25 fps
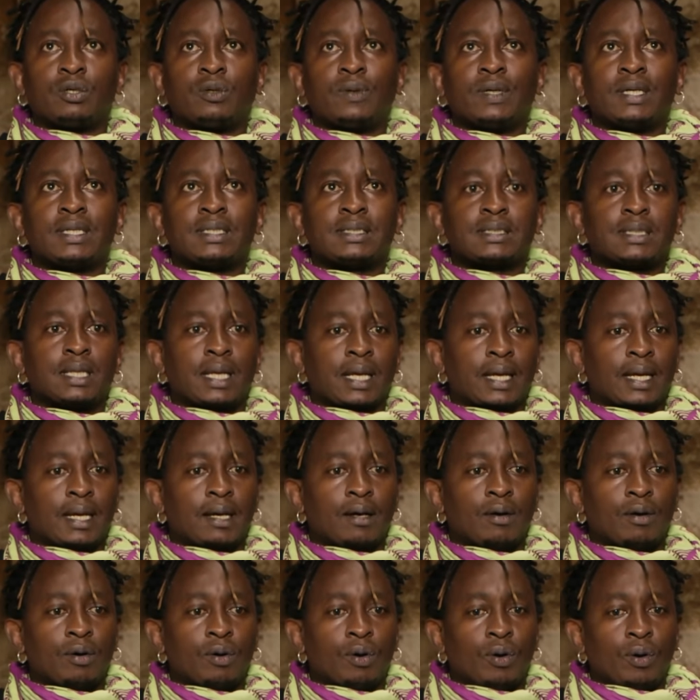always like
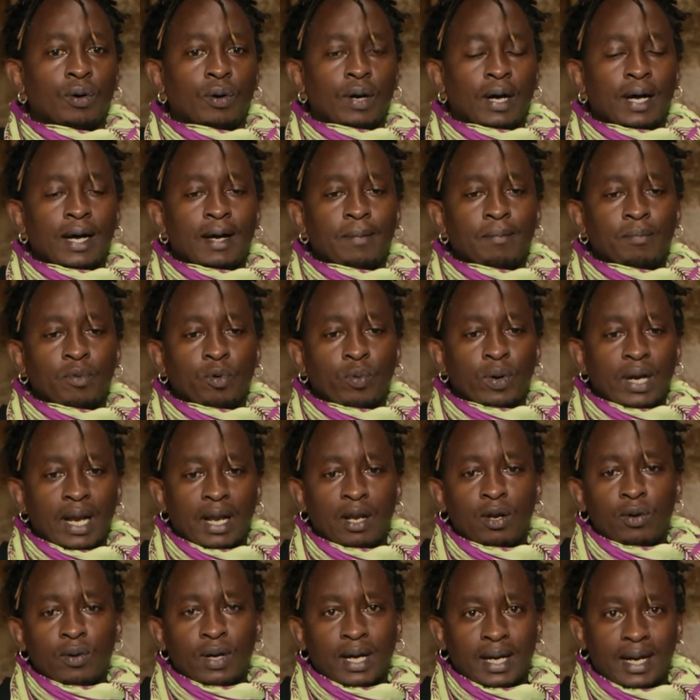when I
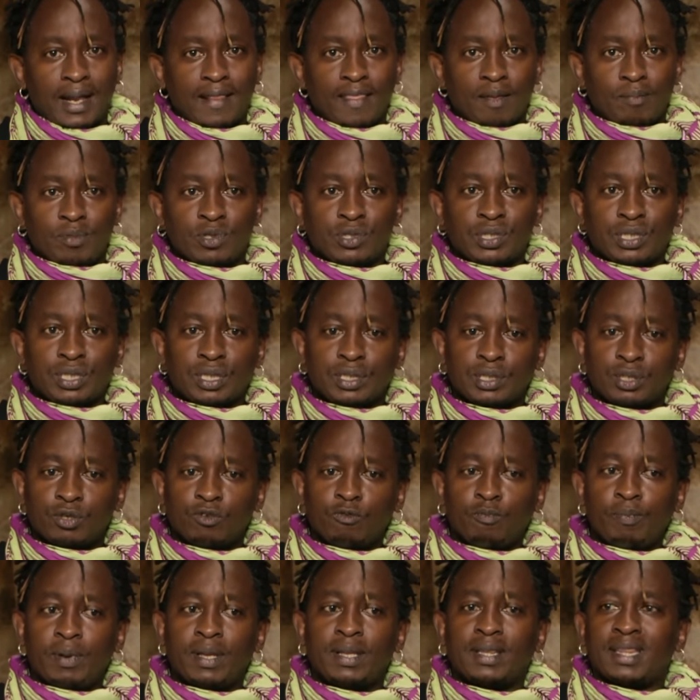look at other musicians
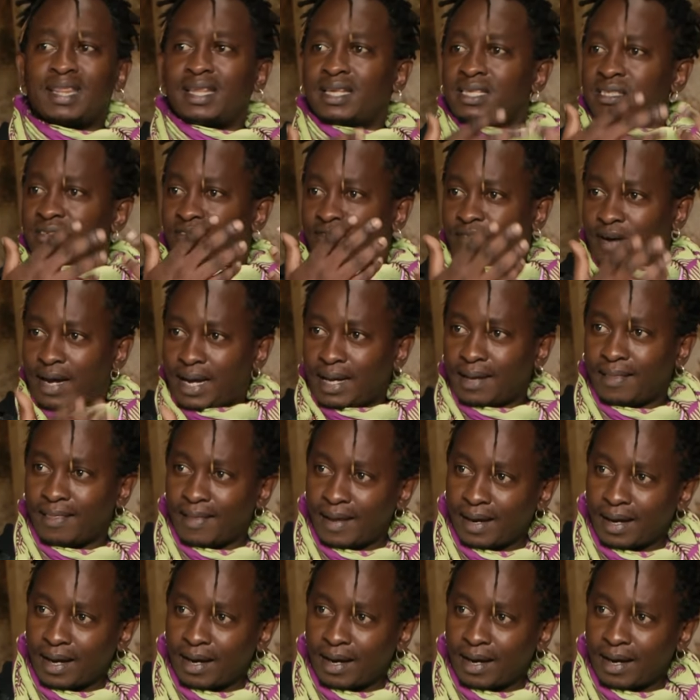who've been this far in their